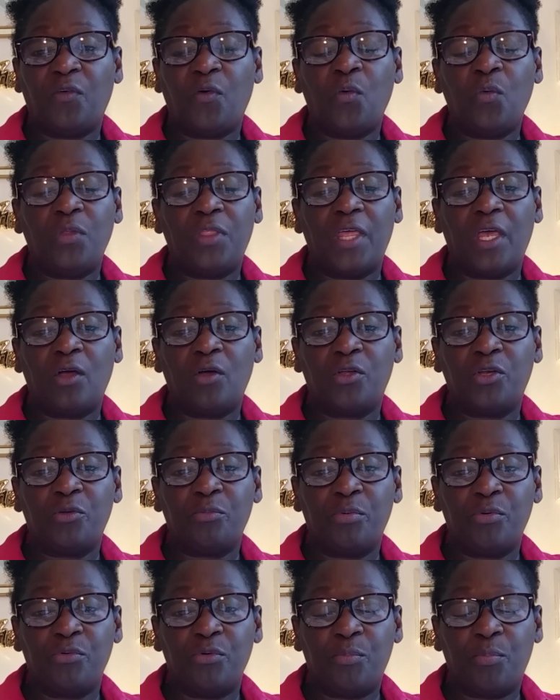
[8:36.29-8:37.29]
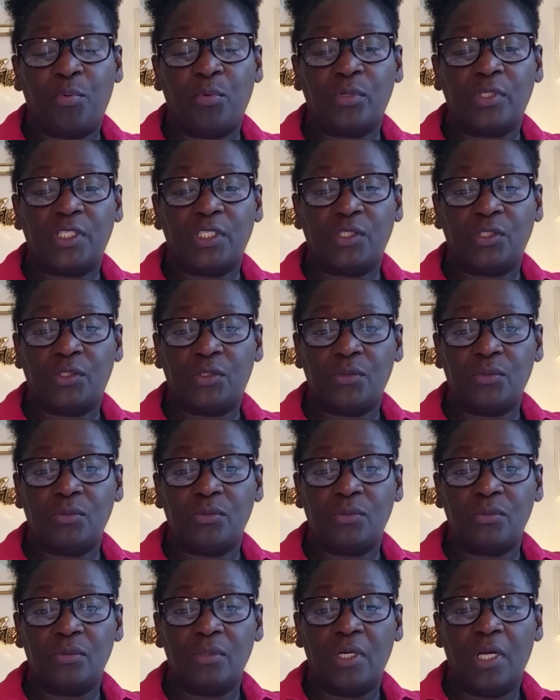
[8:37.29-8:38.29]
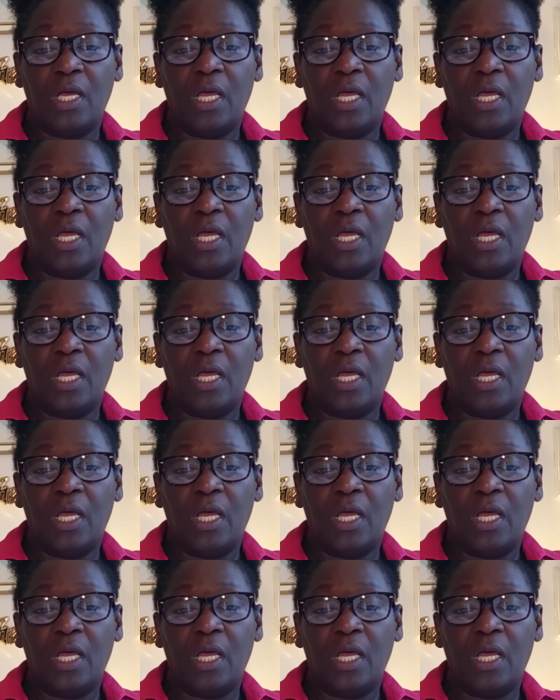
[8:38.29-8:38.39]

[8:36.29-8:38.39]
who they're going to be reporting to,